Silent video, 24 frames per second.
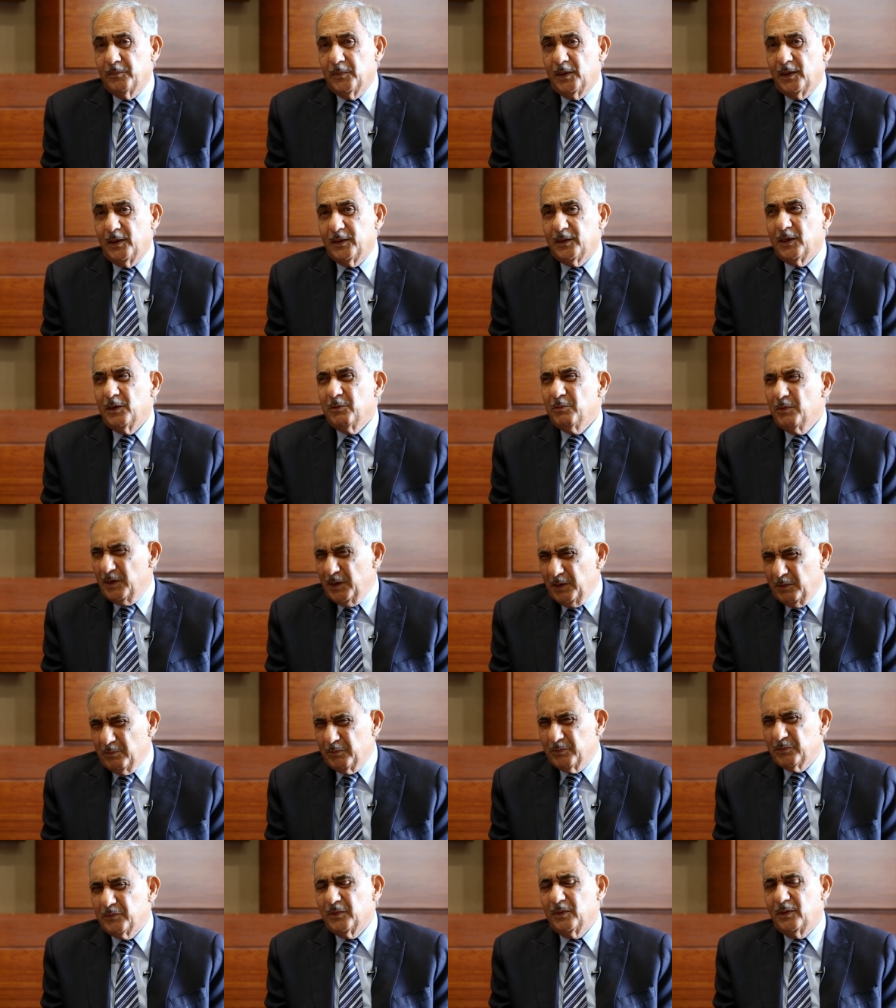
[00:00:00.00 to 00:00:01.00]
I think when I
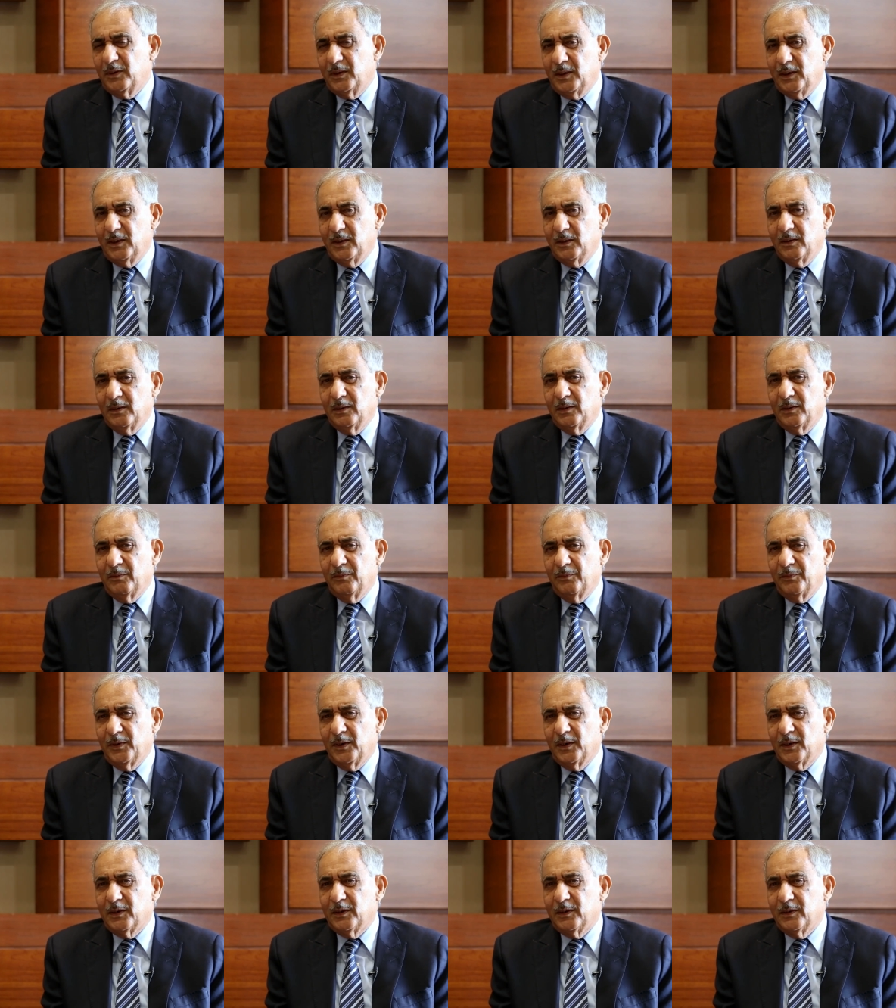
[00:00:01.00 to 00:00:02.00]
was the dean, in
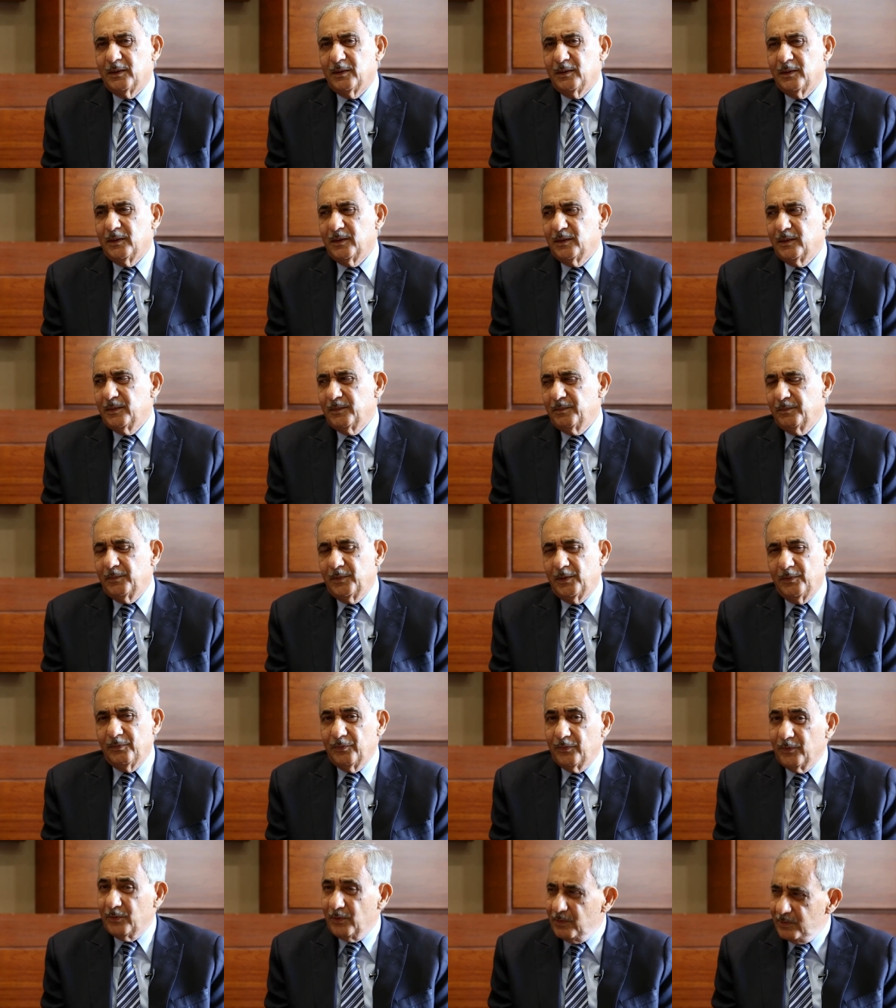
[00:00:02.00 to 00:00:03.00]
fact, uh, I've
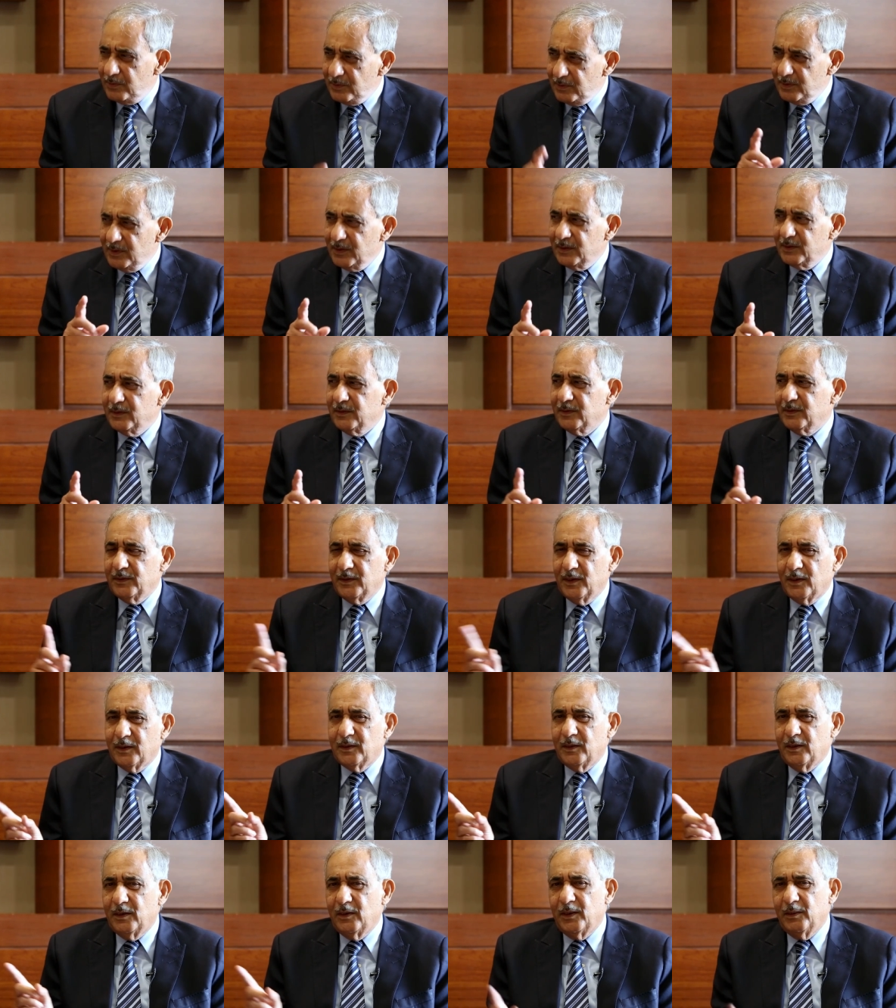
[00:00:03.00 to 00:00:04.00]
forgotten its
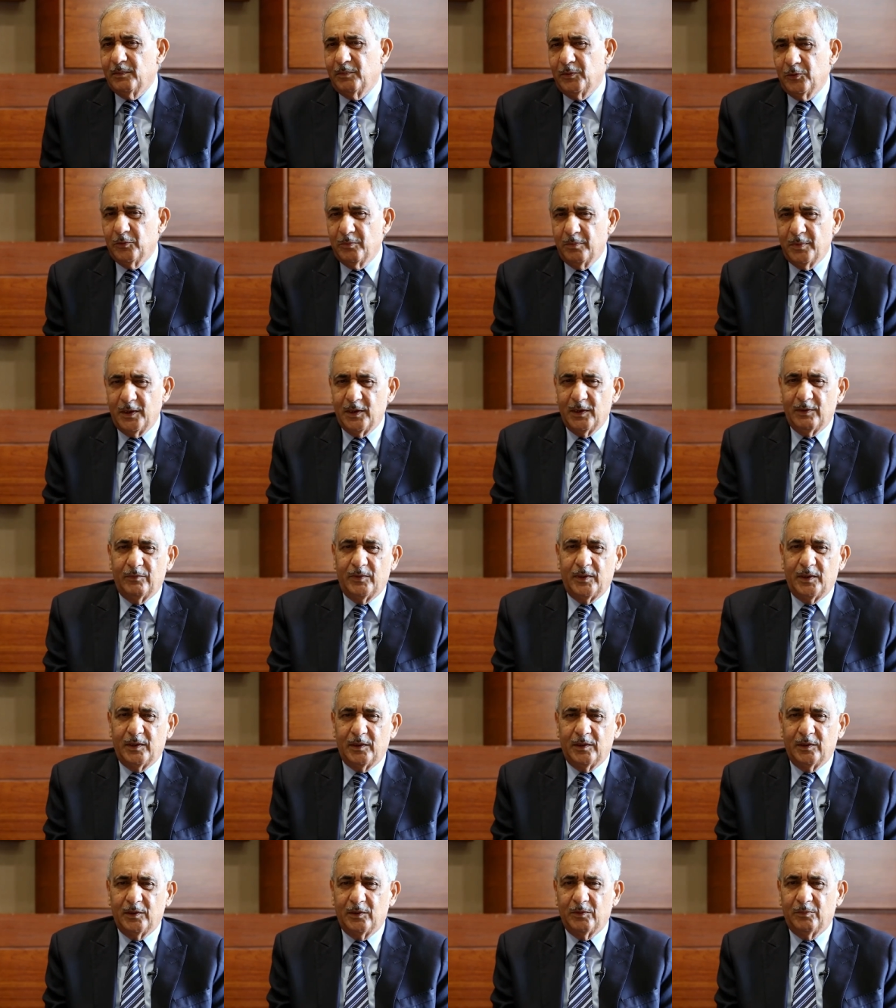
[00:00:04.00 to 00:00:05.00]
exact name, you may have
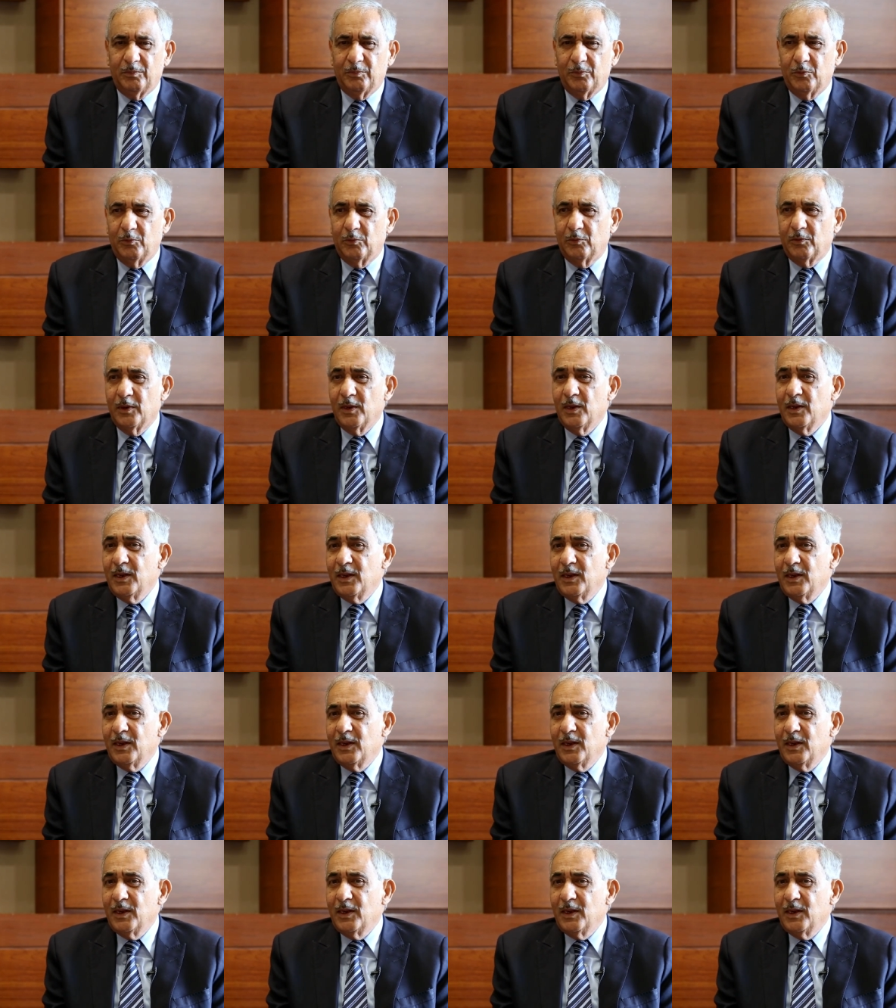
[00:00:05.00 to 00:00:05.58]
read the report,